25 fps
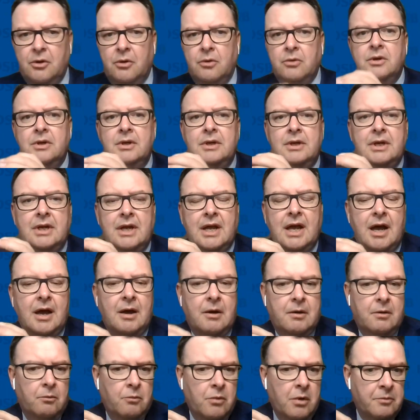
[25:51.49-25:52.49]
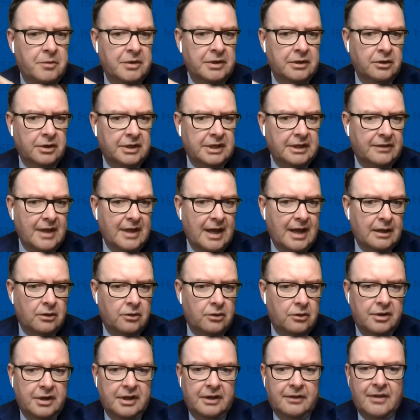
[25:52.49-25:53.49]
So, uh, when we look at
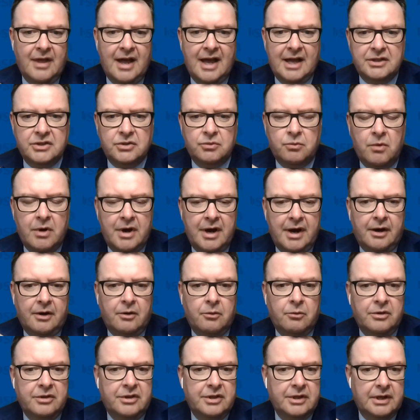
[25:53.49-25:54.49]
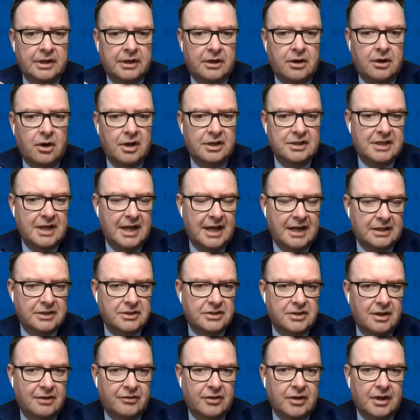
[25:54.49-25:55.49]
that learning, that's where, within a
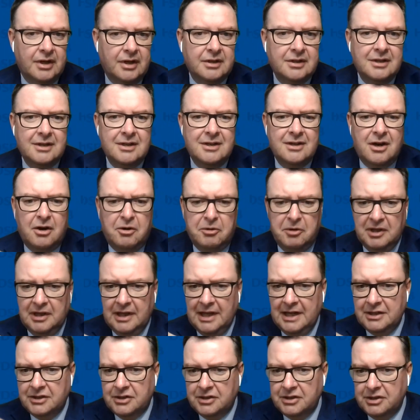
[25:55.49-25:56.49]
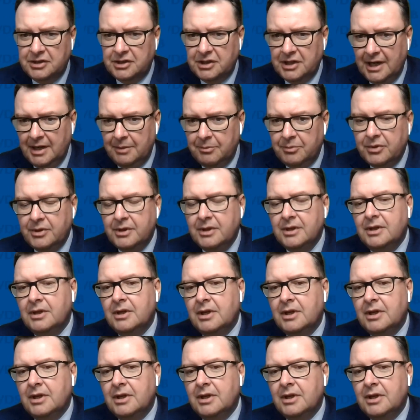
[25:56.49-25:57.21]
context of a, a relationship,